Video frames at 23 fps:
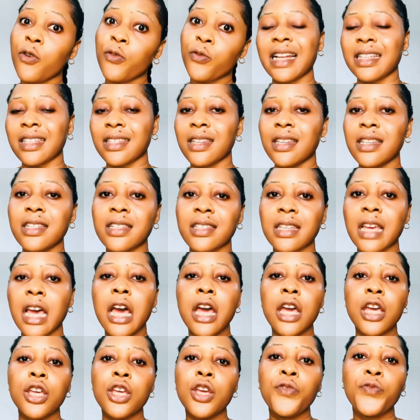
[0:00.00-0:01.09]
At least
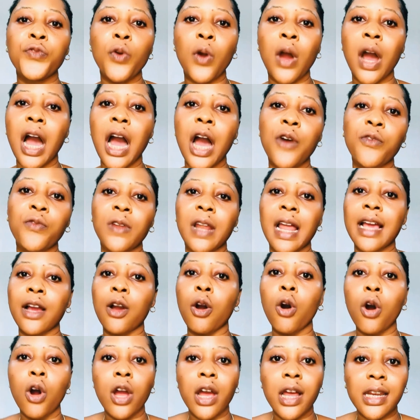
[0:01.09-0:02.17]
if you have
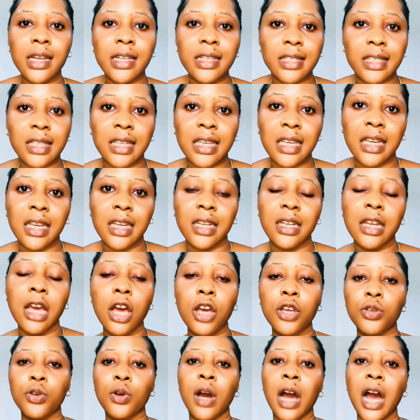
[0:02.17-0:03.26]
like oily skin,
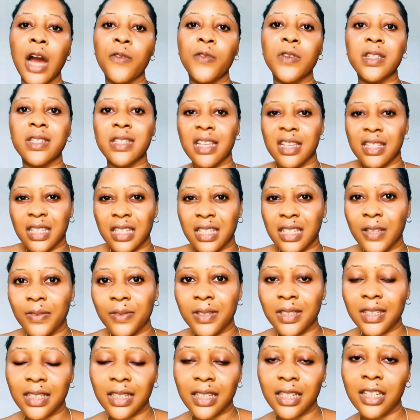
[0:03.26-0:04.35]
you have a sensitive
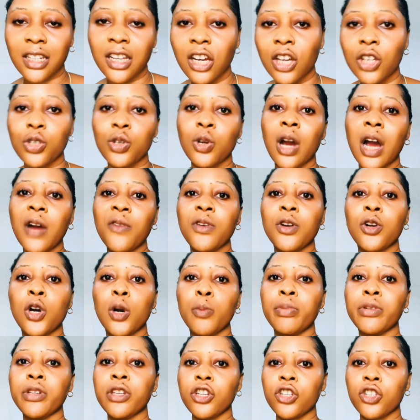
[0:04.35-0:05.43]
skin, you have a
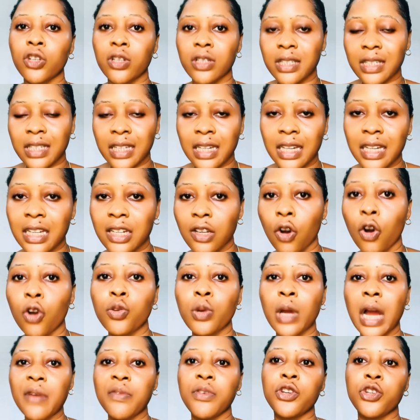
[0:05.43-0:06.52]
combination skin, or you
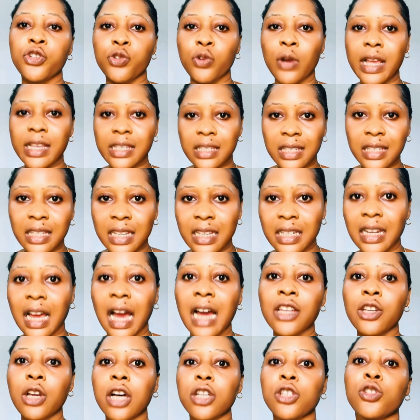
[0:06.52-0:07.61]
have a dry skin
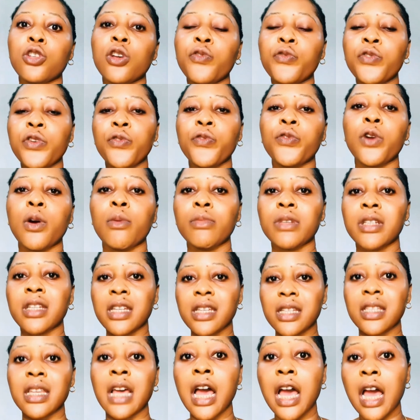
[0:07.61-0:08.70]
and you are suffering from
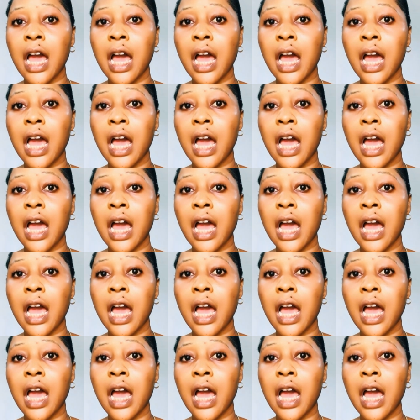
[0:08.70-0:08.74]
this